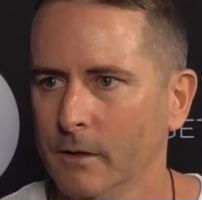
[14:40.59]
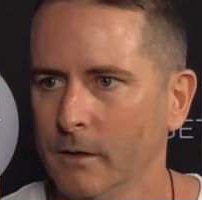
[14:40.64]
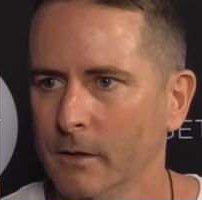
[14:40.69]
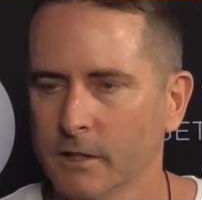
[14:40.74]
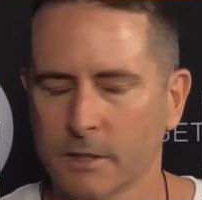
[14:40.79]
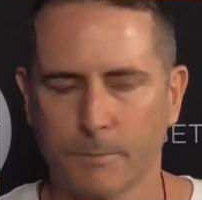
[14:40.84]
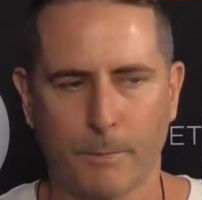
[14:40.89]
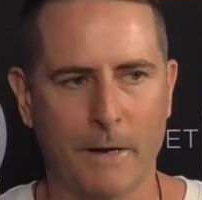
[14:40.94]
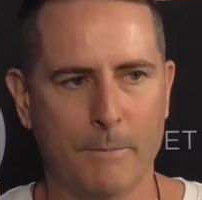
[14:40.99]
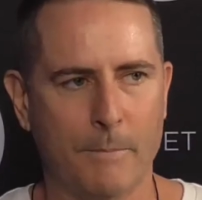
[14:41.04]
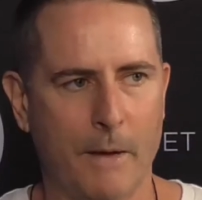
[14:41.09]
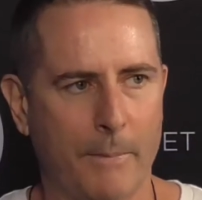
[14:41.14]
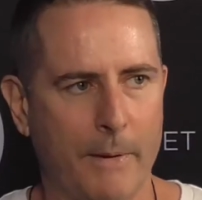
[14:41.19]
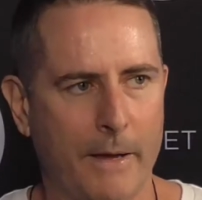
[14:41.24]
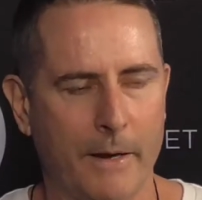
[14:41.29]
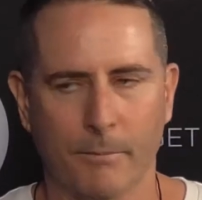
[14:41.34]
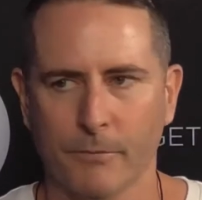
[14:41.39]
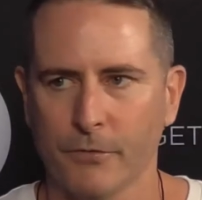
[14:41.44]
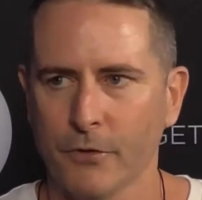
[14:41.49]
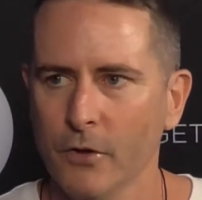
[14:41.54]
The speed map had
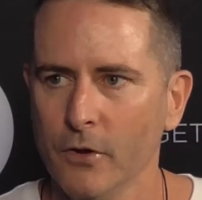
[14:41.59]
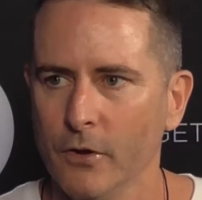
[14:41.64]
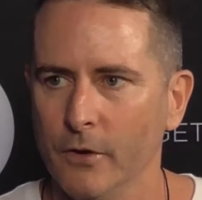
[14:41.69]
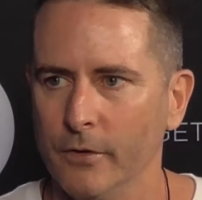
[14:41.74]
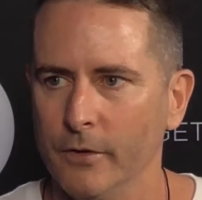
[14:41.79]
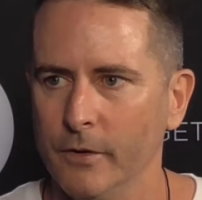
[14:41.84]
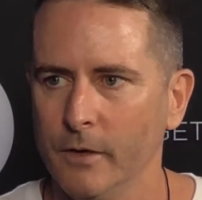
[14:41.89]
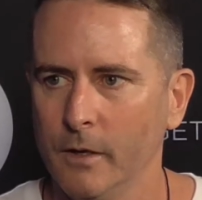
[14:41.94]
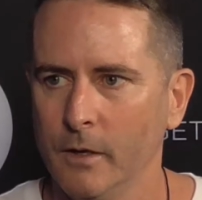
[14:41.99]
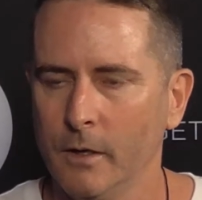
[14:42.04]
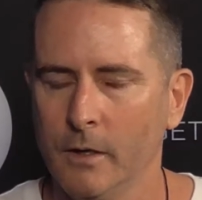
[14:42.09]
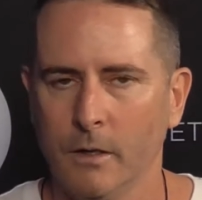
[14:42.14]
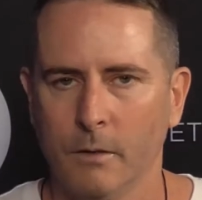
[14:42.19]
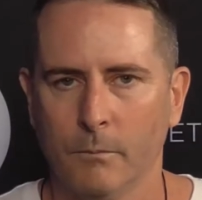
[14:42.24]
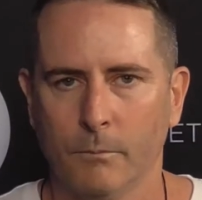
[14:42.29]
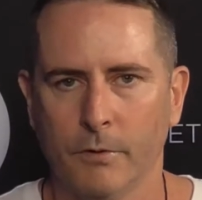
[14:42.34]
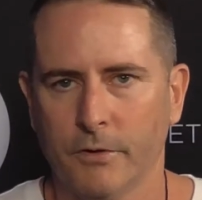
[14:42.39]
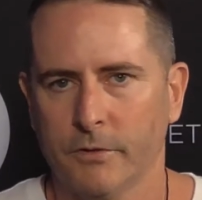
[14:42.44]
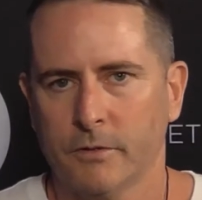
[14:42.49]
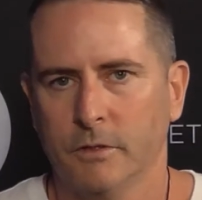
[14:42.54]
him third.
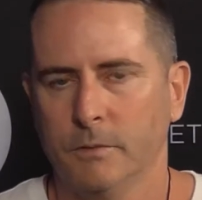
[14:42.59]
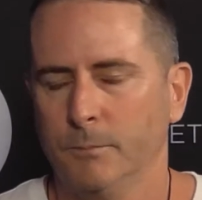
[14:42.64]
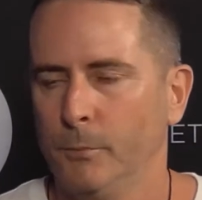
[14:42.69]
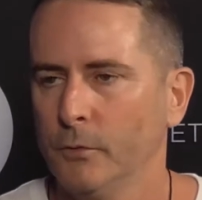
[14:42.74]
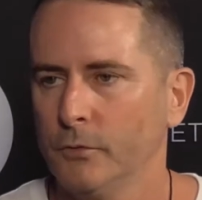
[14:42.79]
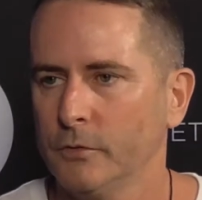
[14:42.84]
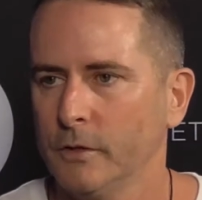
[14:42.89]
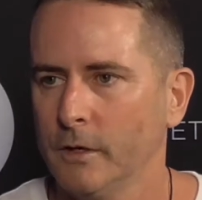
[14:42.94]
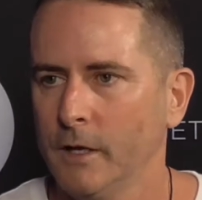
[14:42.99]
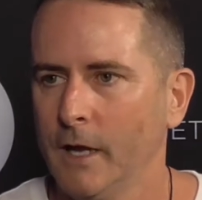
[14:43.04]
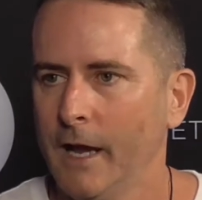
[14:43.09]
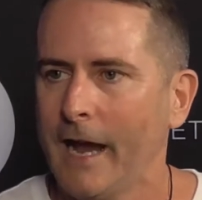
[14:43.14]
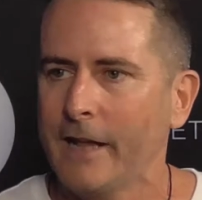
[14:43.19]
Well, that's just bullshit. And